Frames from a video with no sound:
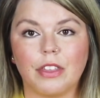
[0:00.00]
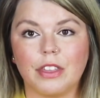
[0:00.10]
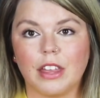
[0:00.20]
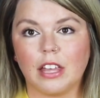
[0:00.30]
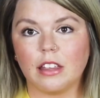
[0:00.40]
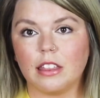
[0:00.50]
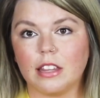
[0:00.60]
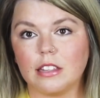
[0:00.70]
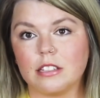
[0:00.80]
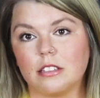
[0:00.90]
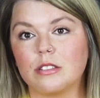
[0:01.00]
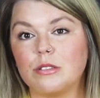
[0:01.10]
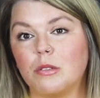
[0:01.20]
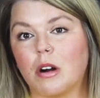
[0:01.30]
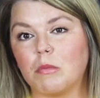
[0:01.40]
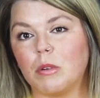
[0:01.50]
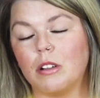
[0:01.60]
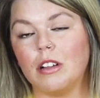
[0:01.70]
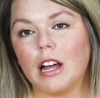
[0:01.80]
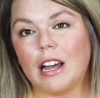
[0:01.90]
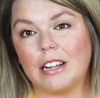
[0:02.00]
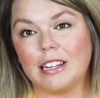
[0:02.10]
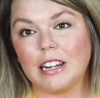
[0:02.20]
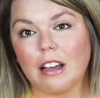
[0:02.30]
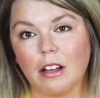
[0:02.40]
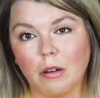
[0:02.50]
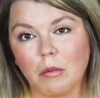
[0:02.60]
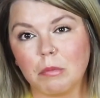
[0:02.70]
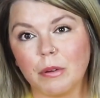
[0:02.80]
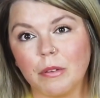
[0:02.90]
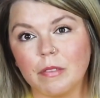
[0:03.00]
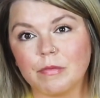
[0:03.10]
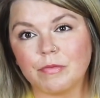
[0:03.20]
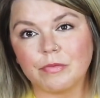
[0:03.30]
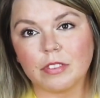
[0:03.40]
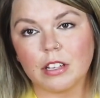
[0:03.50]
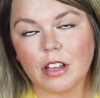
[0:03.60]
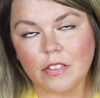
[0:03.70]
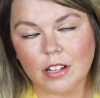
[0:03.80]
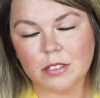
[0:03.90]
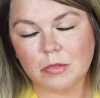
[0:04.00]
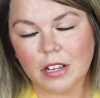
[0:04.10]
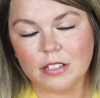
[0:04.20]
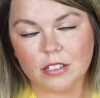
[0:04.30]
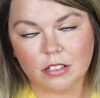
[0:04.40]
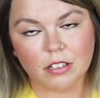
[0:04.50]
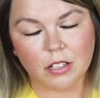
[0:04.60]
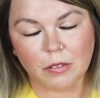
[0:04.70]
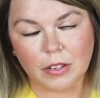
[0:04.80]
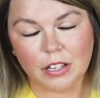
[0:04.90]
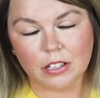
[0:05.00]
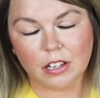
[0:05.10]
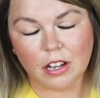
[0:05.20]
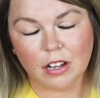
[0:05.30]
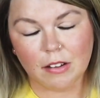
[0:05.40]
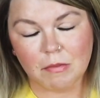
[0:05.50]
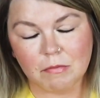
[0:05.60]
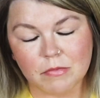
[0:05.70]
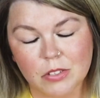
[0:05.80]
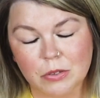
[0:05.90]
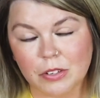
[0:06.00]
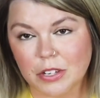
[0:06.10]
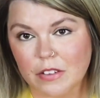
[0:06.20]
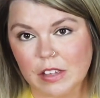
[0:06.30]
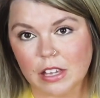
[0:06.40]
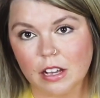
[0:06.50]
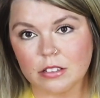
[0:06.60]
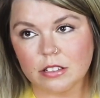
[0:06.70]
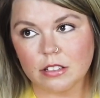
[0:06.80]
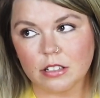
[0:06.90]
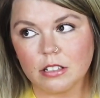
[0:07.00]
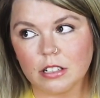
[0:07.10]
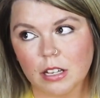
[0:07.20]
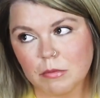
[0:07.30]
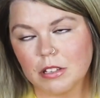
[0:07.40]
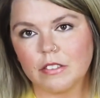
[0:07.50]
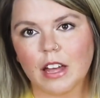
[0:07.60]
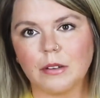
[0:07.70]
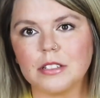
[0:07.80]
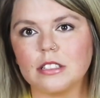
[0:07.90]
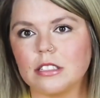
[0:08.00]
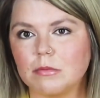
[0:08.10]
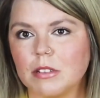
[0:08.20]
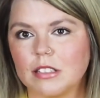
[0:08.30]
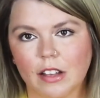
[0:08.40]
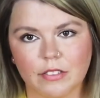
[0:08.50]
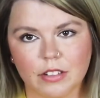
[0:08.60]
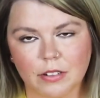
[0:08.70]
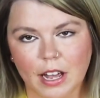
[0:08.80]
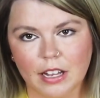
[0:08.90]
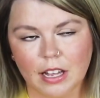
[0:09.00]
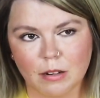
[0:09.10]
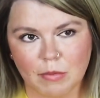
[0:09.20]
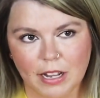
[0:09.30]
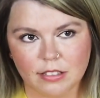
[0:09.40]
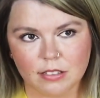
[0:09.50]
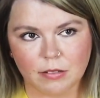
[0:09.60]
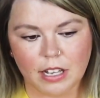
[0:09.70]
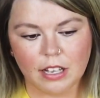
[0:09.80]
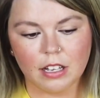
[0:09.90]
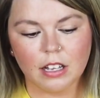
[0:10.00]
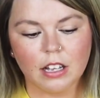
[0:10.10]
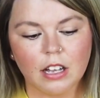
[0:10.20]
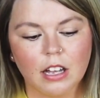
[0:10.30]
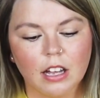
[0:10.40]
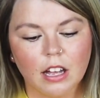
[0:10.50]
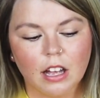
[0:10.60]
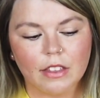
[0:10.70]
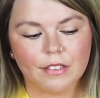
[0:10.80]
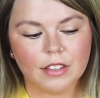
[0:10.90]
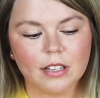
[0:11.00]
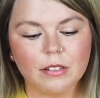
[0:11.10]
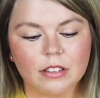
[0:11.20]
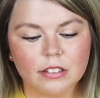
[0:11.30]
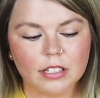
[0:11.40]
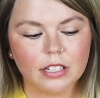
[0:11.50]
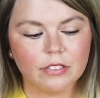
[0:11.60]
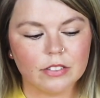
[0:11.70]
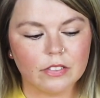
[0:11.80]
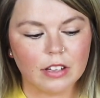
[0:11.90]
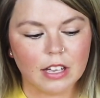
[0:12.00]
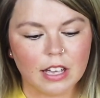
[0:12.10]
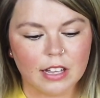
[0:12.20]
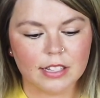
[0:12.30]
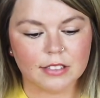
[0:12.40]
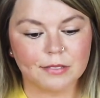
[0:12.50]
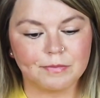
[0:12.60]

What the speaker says: think that this is normal. I need help. And that's when I started going to a grieving counselor. And I believe that was 6 months after Ryan had passed away. The thing with grief is